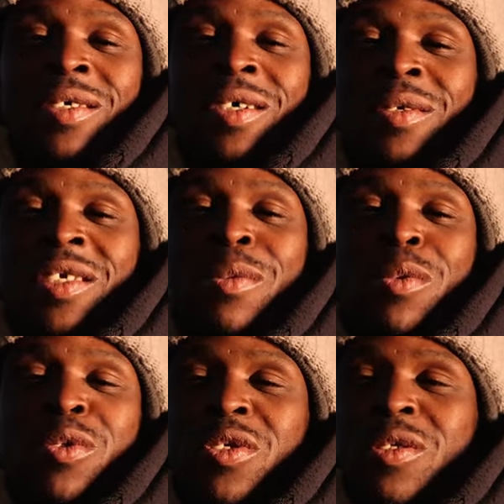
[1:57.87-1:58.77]
uh
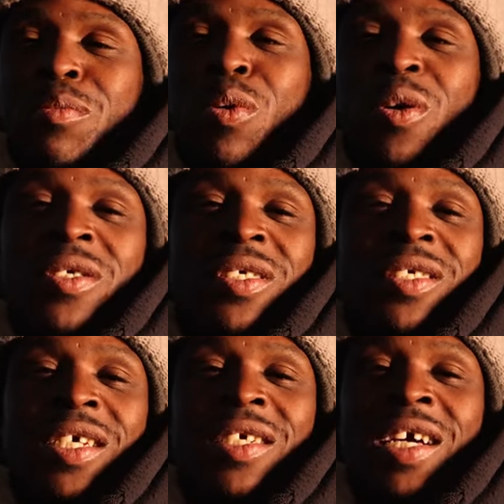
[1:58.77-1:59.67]
chemicals and
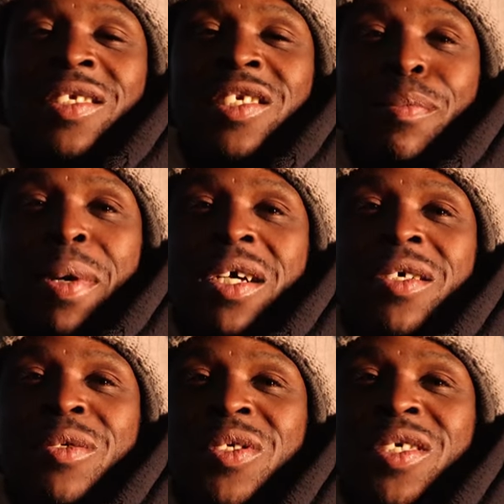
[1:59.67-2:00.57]
poisons they got in
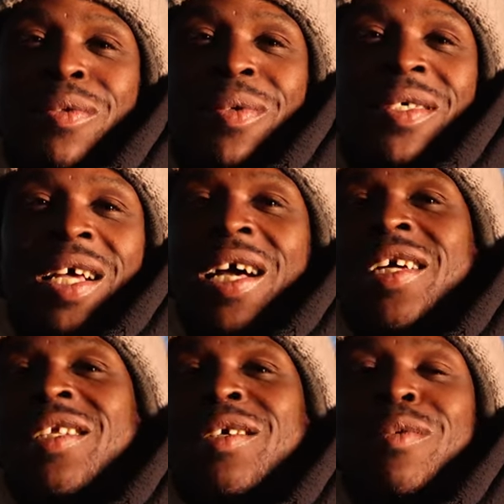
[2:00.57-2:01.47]
tobacco, cigarettes.
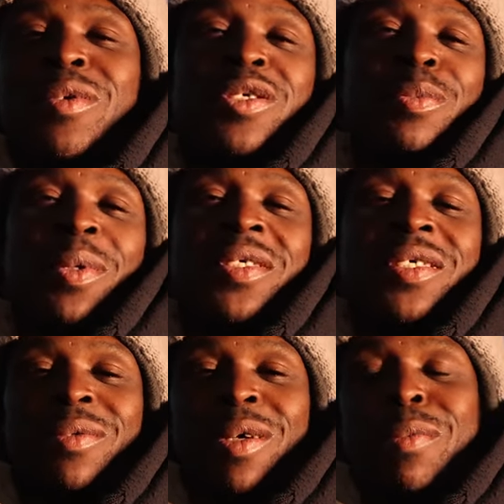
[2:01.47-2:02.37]
I never wanted to smoke a
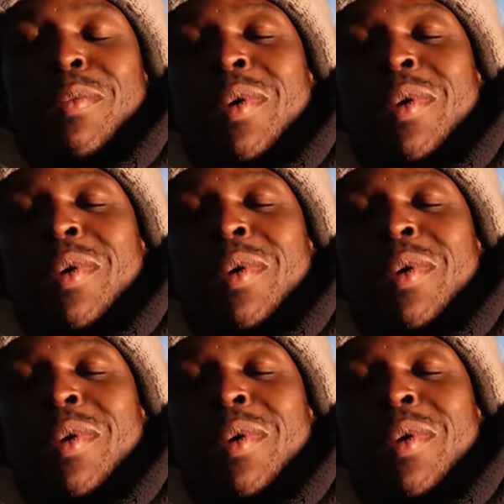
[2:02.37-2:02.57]
cigarette. My